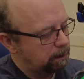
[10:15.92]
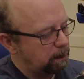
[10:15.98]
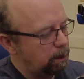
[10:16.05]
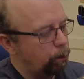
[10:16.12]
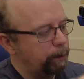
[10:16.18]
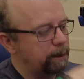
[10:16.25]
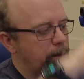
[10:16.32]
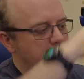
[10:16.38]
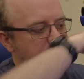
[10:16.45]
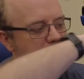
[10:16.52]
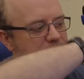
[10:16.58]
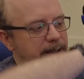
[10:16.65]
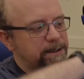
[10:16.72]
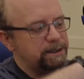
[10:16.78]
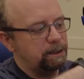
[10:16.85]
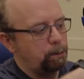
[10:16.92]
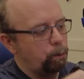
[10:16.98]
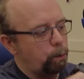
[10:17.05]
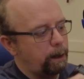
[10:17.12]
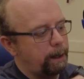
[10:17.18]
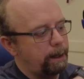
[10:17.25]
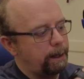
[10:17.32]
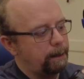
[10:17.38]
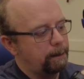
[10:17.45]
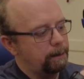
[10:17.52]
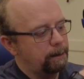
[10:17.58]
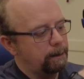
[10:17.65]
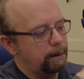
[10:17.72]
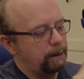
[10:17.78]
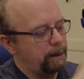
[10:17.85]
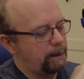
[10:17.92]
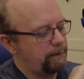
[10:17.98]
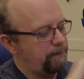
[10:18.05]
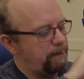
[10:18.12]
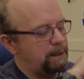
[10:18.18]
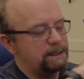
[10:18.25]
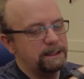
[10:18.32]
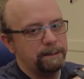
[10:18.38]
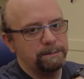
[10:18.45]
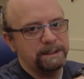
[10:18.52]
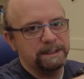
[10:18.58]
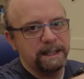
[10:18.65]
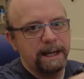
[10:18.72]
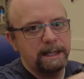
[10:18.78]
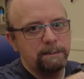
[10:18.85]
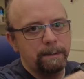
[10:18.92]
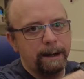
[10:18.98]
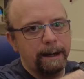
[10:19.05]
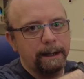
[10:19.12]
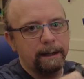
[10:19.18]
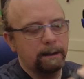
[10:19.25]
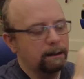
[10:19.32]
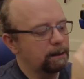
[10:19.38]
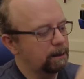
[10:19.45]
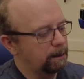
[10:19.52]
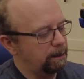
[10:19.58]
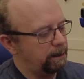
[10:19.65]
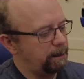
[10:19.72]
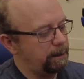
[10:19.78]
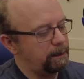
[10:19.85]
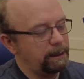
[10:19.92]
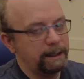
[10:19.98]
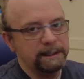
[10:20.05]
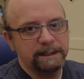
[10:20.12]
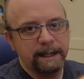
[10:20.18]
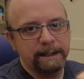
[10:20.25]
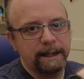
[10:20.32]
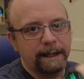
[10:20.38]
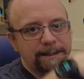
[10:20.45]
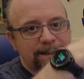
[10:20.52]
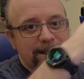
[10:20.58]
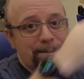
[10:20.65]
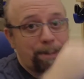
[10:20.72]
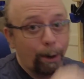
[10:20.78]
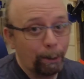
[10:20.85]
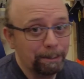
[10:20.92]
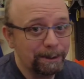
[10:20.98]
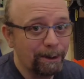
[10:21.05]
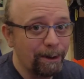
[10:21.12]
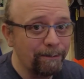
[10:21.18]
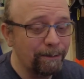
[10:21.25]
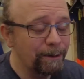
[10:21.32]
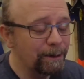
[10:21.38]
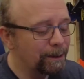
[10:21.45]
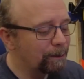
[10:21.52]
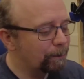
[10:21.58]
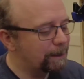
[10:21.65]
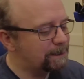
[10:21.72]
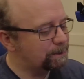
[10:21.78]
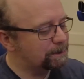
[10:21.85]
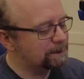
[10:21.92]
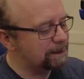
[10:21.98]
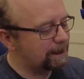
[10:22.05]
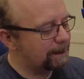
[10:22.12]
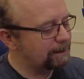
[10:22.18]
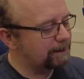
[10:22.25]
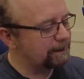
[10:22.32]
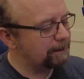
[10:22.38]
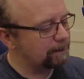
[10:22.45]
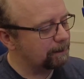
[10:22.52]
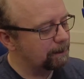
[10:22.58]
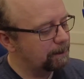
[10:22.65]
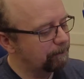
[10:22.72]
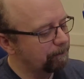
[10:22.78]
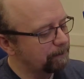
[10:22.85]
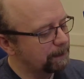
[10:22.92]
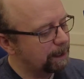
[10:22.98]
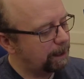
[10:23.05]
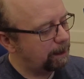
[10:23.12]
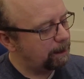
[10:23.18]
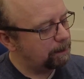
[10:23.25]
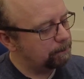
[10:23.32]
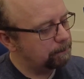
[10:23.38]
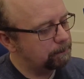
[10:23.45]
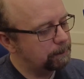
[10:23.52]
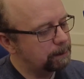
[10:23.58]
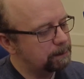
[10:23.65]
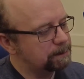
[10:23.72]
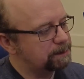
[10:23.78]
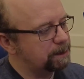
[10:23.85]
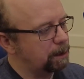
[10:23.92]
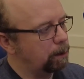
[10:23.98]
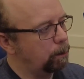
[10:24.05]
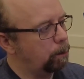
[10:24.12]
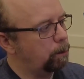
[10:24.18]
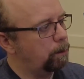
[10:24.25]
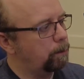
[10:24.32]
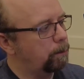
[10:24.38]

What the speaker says: and we don't get the issue where if he tips his head back, his head actually popped off, which wasn't ideal. So